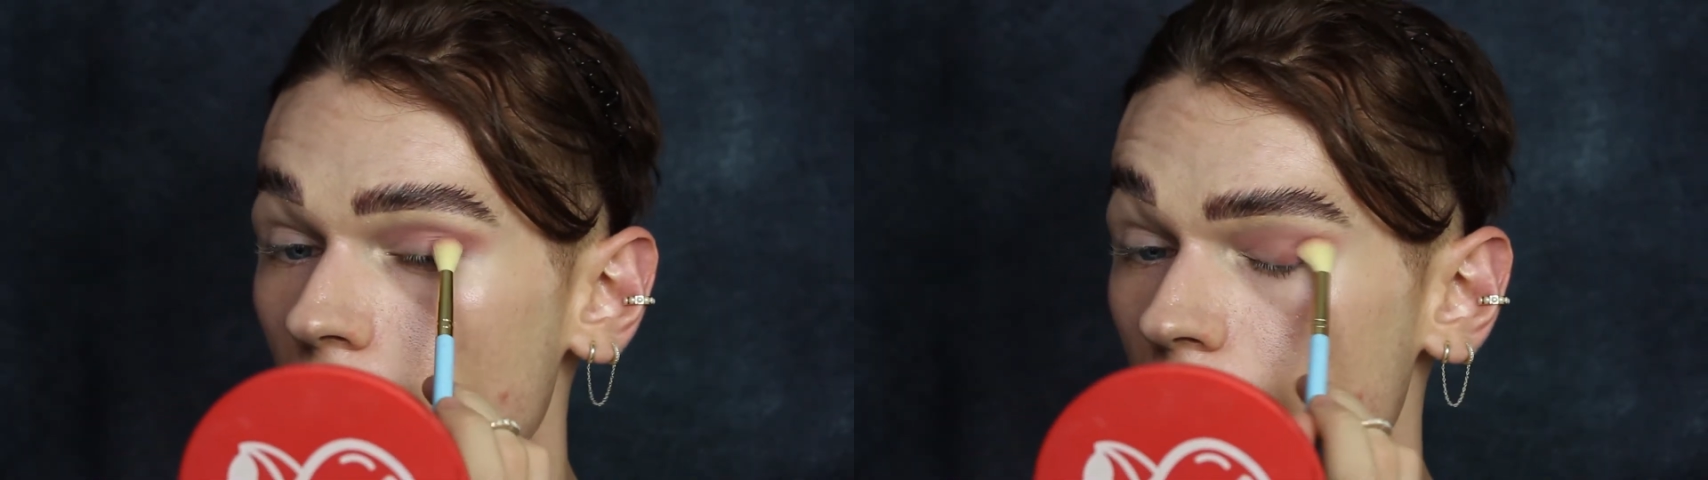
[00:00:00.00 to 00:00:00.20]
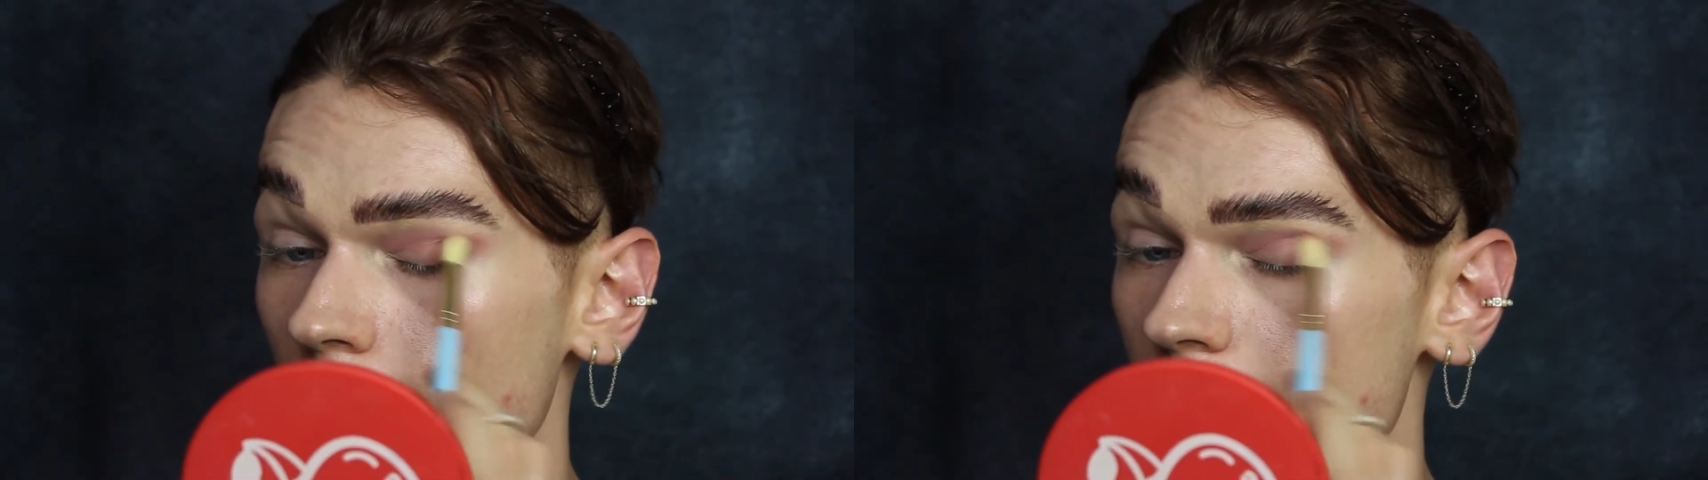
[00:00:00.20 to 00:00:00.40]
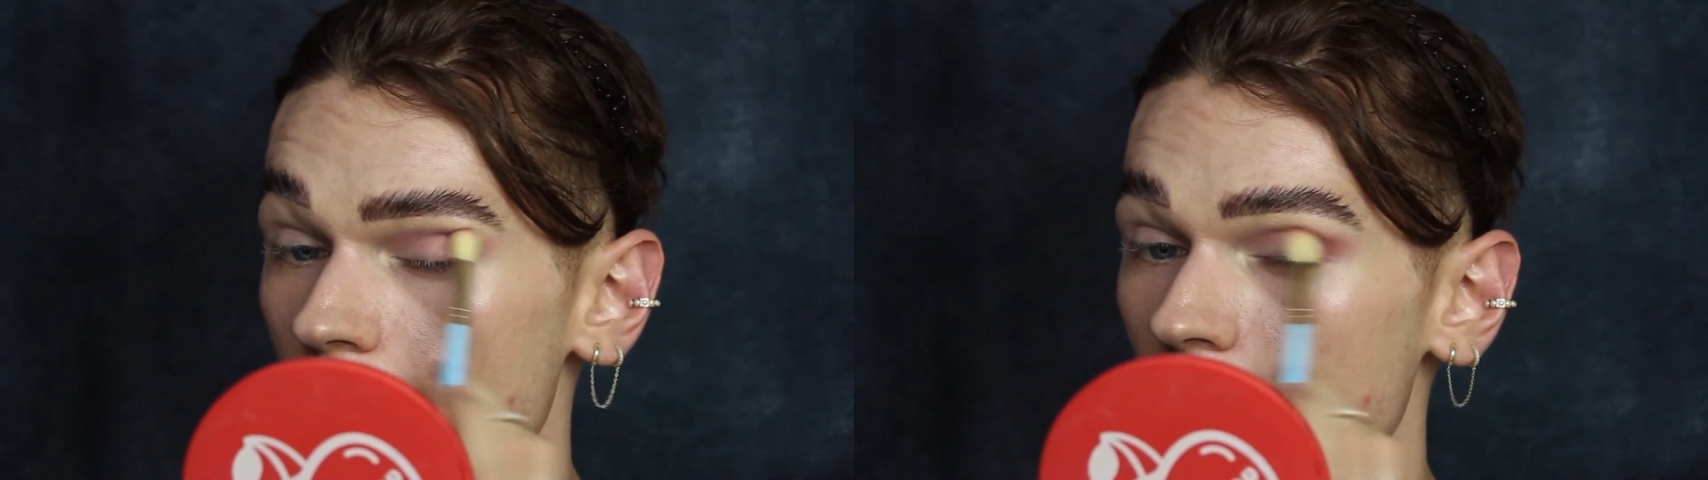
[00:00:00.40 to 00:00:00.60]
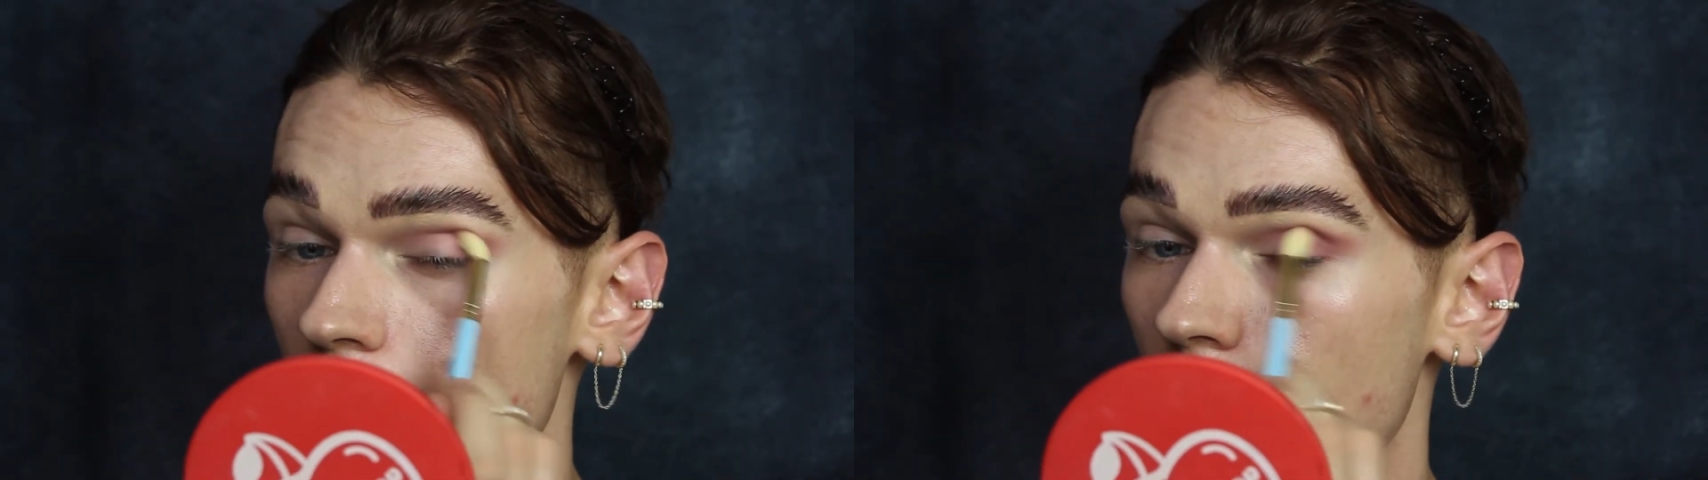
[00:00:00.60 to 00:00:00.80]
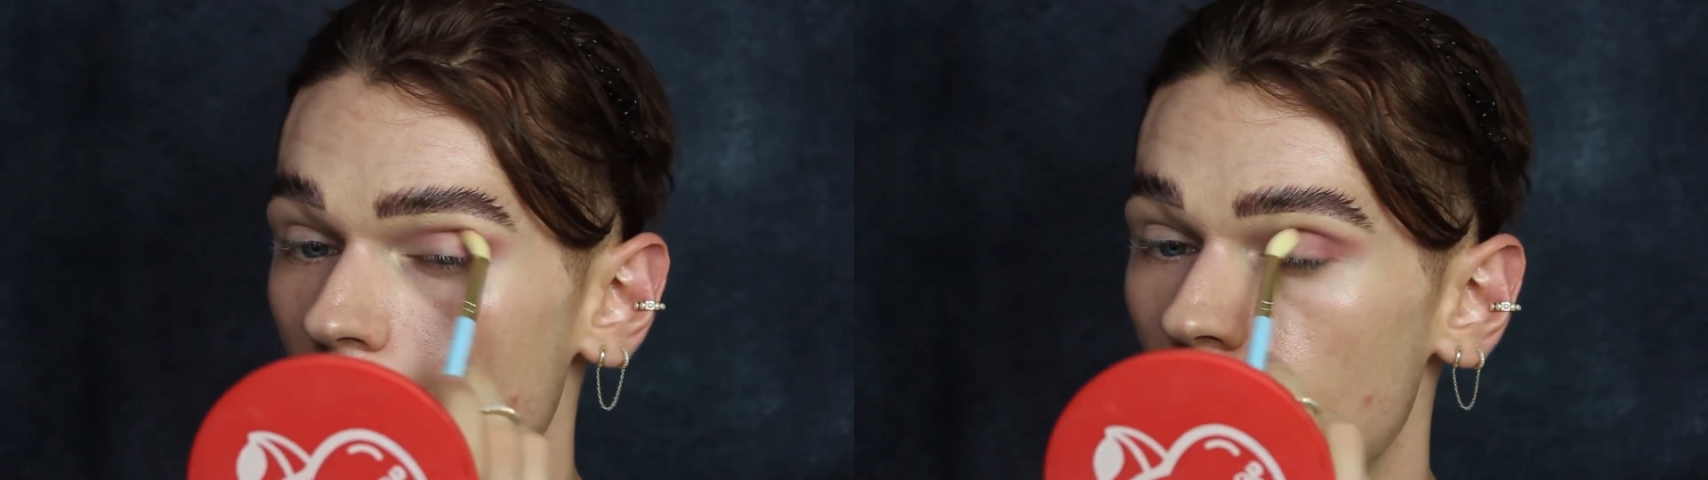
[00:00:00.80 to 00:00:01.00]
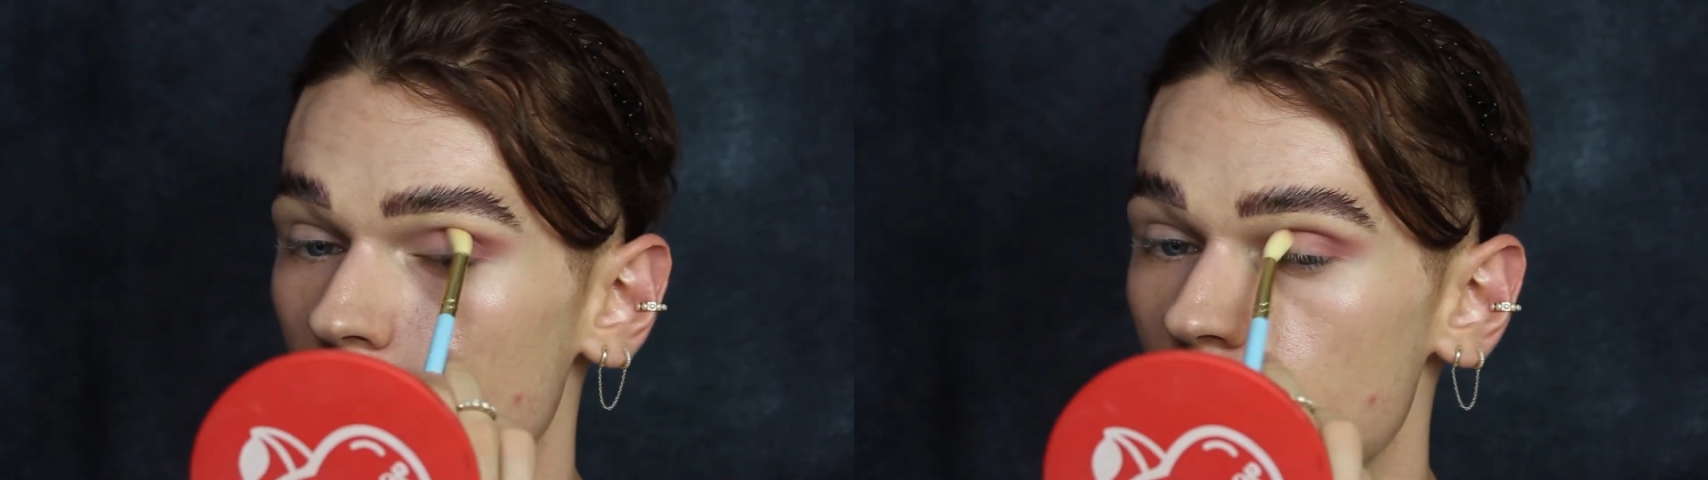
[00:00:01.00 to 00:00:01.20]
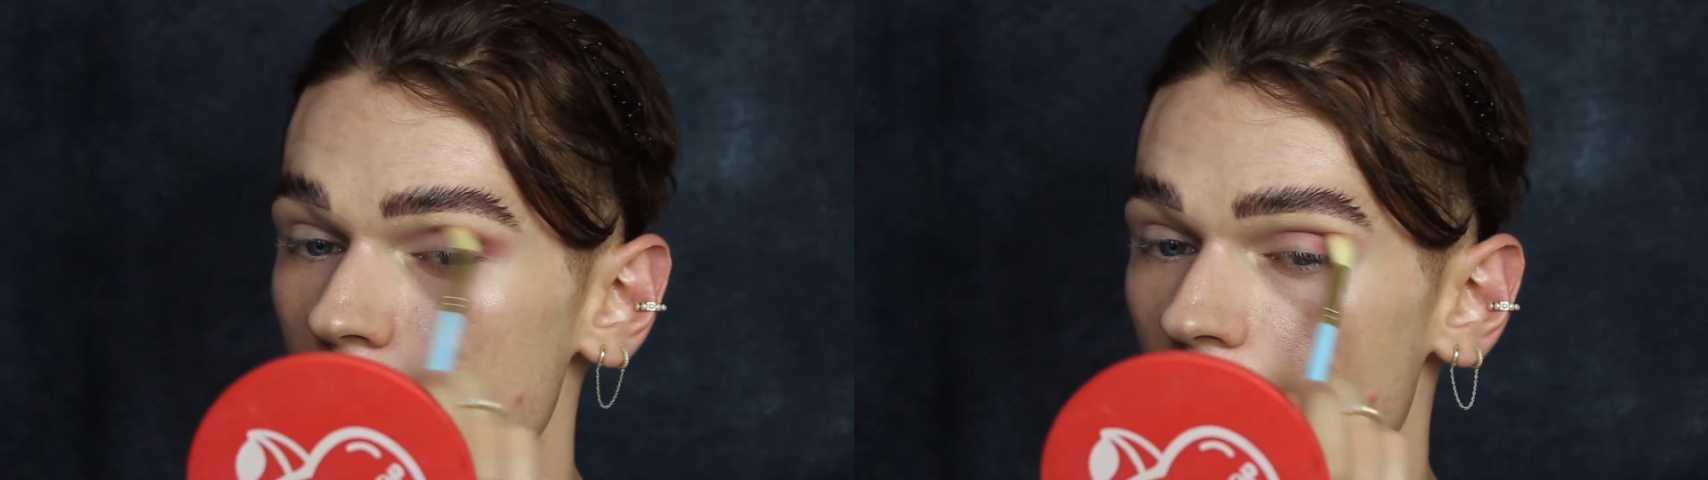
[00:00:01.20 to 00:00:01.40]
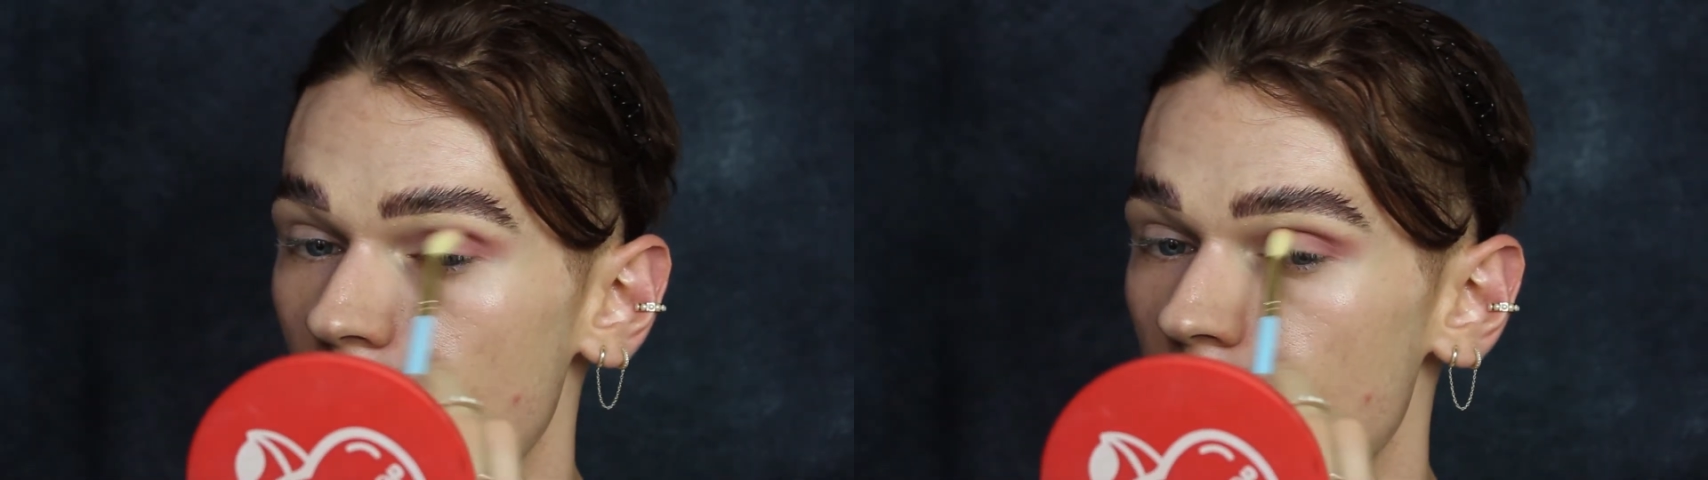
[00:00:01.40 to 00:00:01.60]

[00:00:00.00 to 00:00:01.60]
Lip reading: bit, and then taking it up